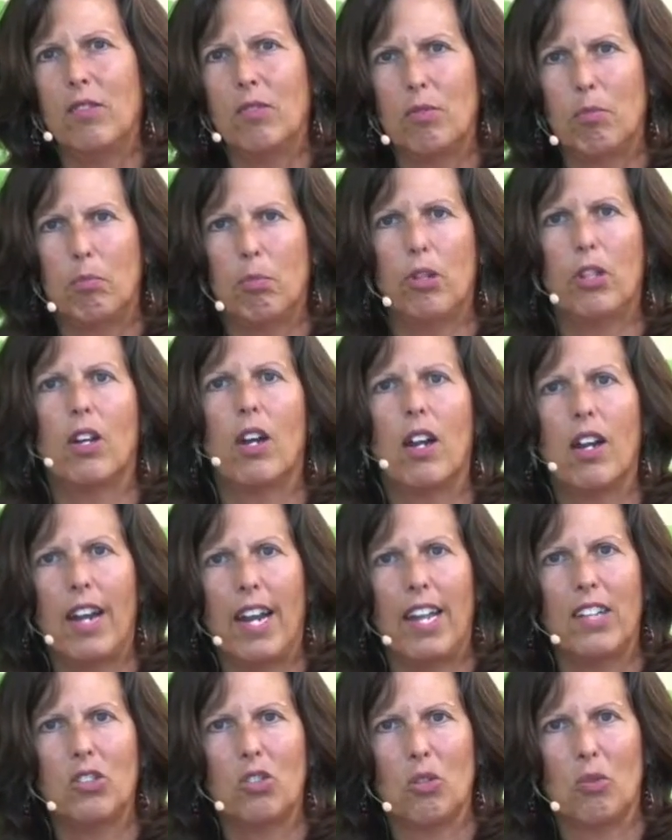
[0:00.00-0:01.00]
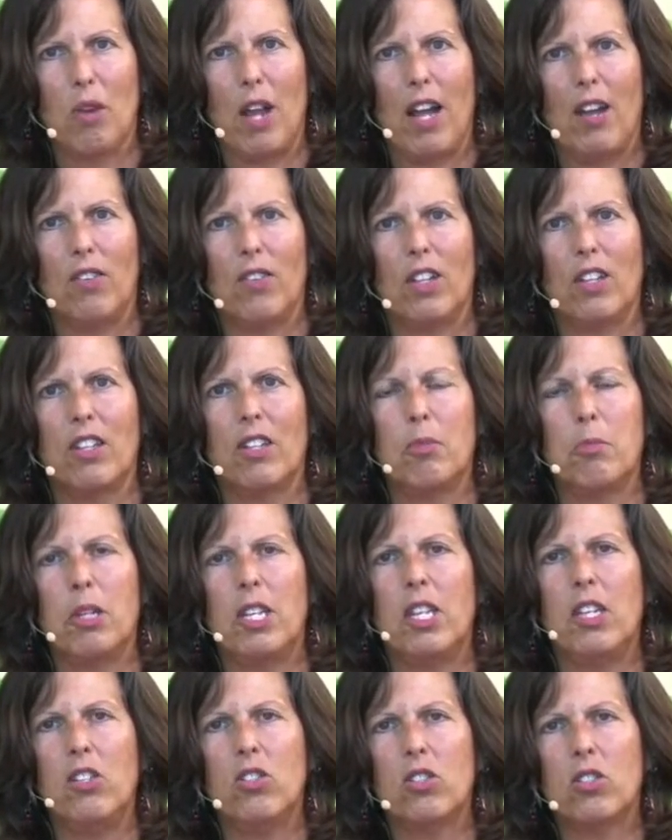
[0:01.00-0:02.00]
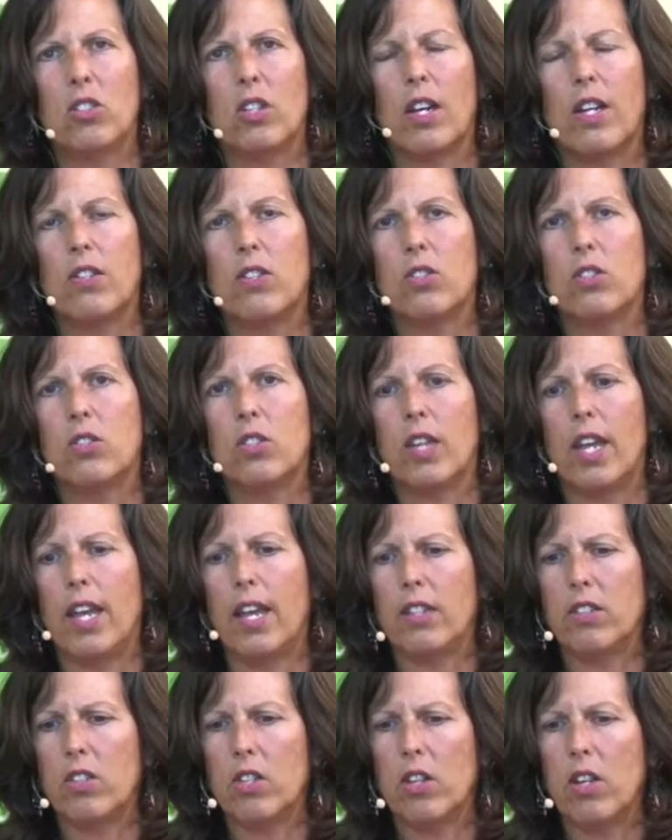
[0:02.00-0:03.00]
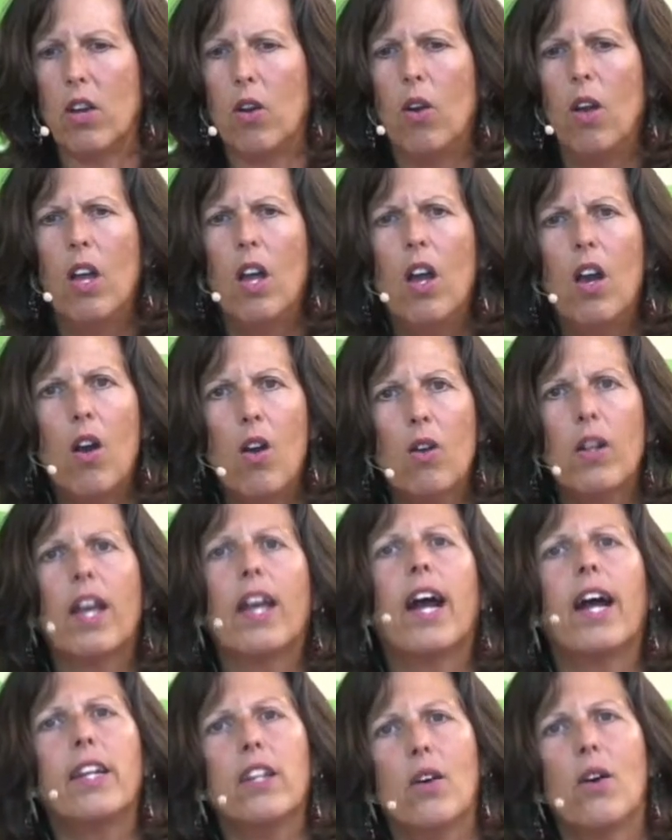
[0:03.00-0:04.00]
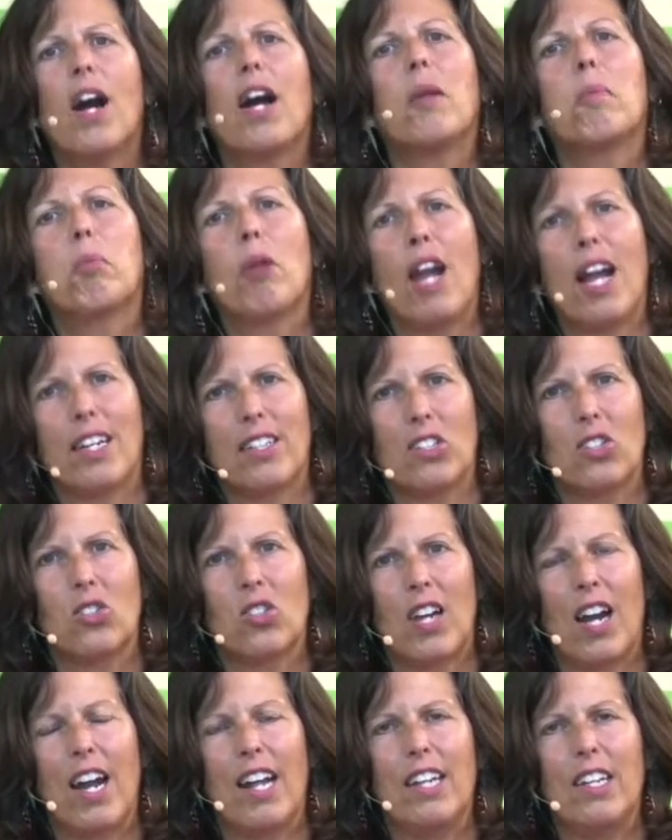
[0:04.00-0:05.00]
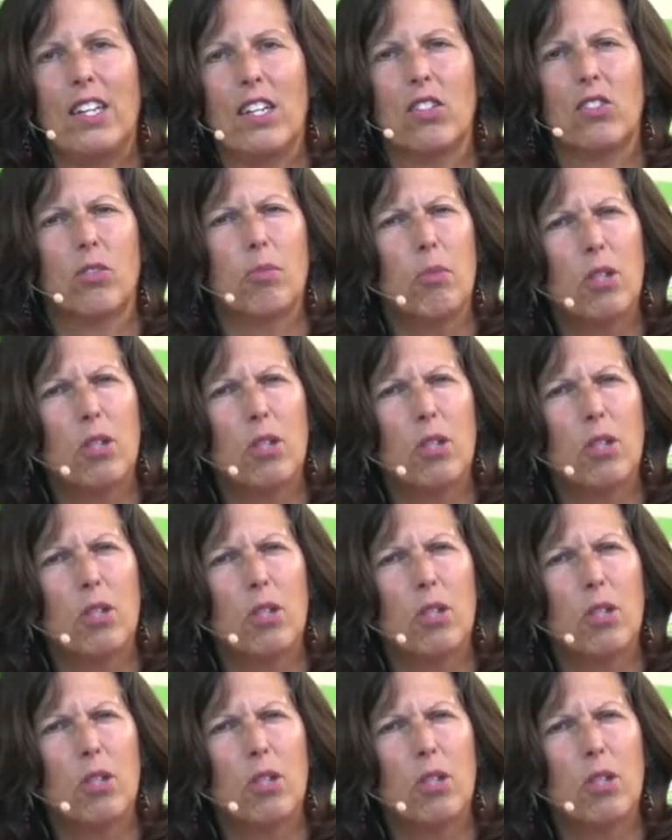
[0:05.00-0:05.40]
put our hands around, a little bit easier to understand, to know, okay, I know how to practice kindness.